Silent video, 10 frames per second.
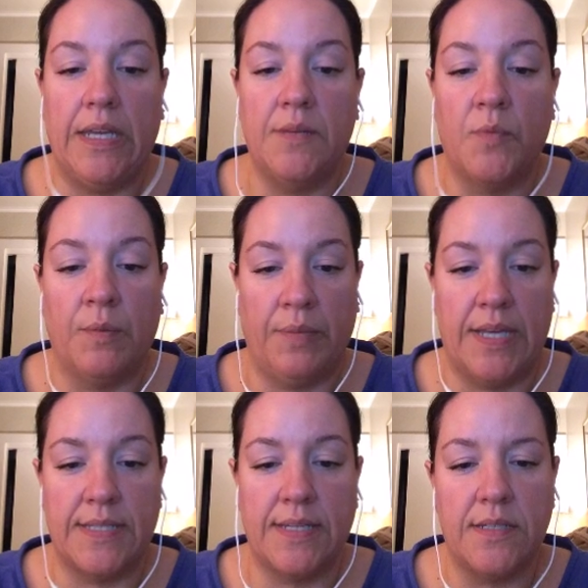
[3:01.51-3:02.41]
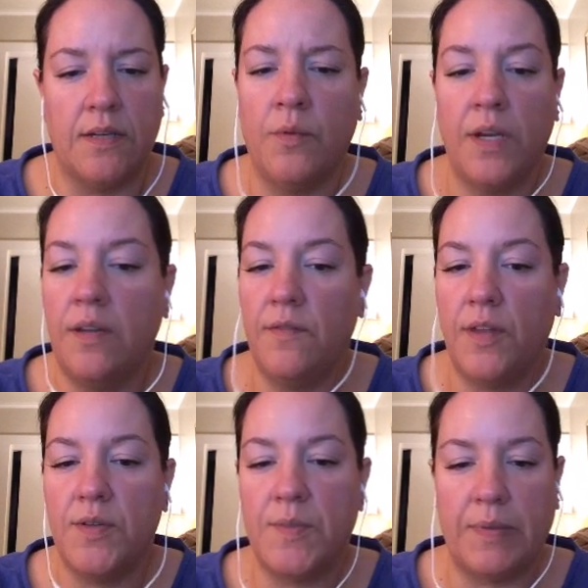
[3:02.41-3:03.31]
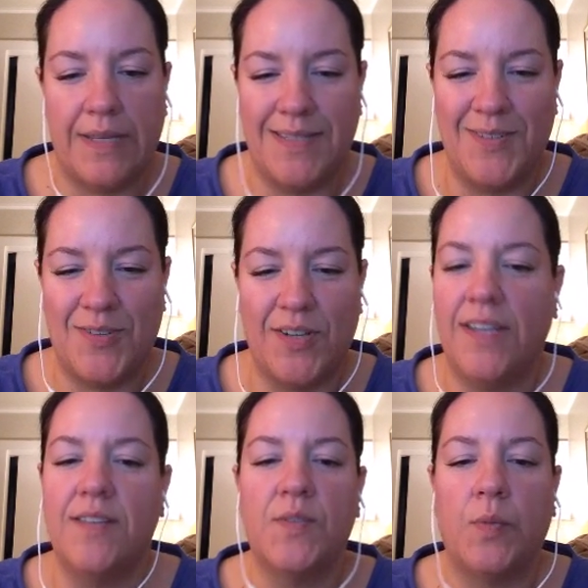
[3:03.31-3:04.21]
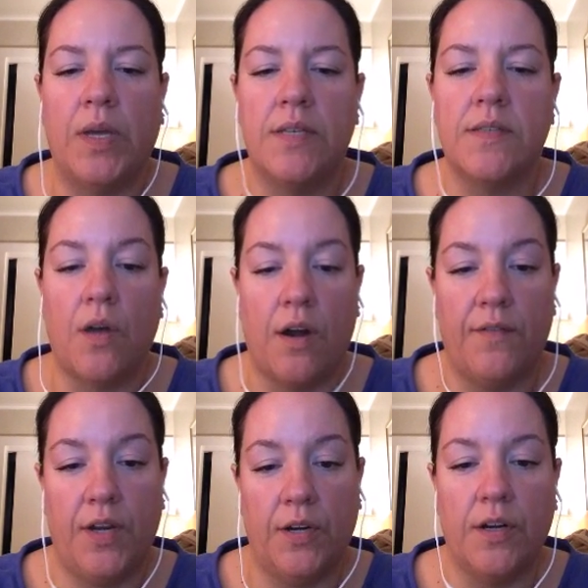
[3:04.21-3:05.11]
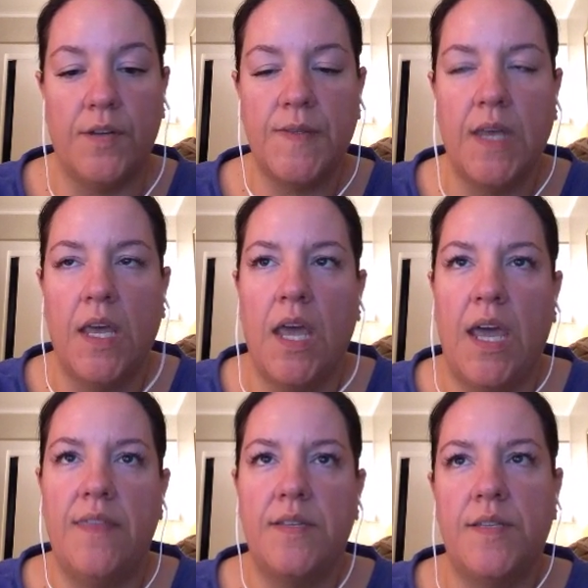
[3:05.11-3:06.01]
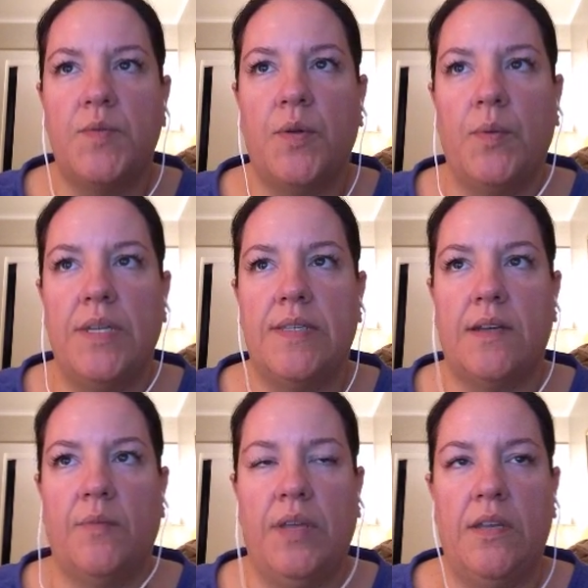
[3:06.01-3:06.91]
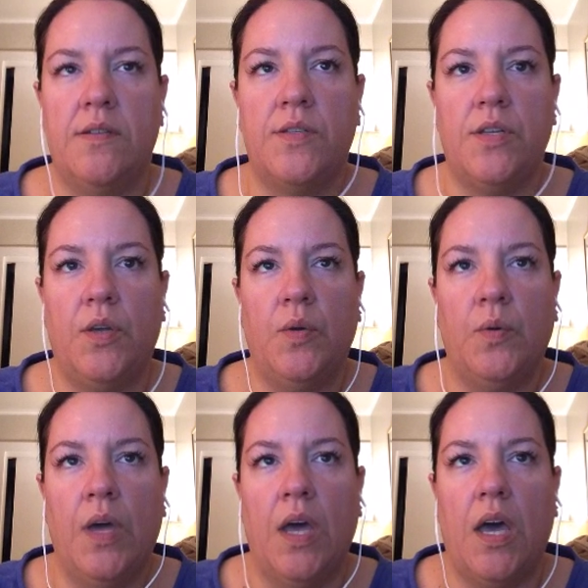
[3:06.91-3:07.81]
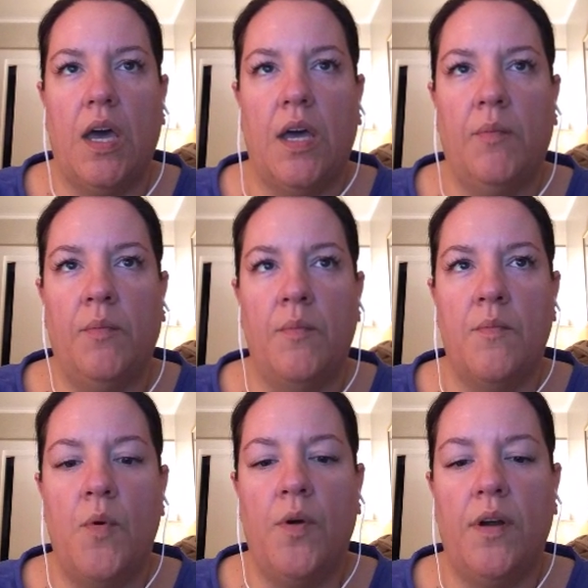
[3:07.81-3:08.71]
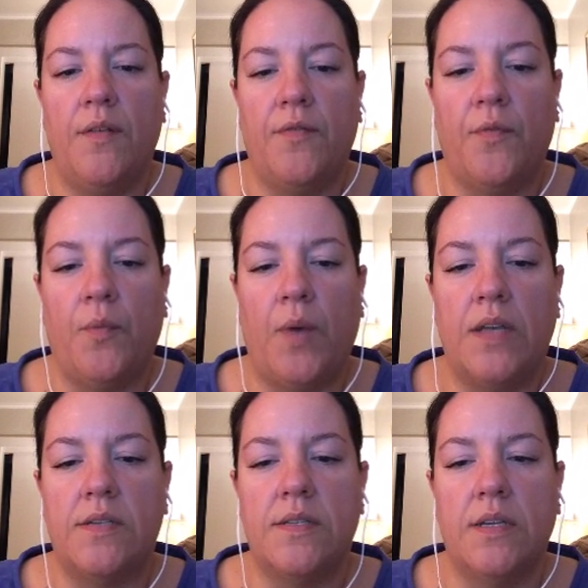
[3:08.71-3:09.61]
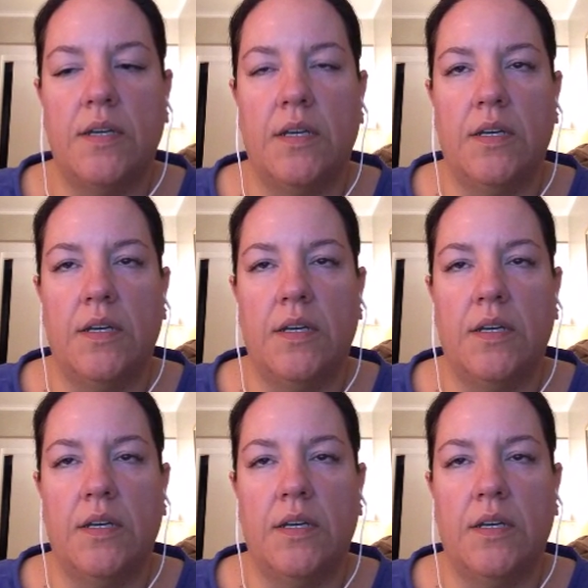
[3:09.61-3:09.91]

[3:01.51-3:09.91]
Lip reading: eat more pleasant. And one of those pleasantries was the Harvey Girls. And this is where we step into more of what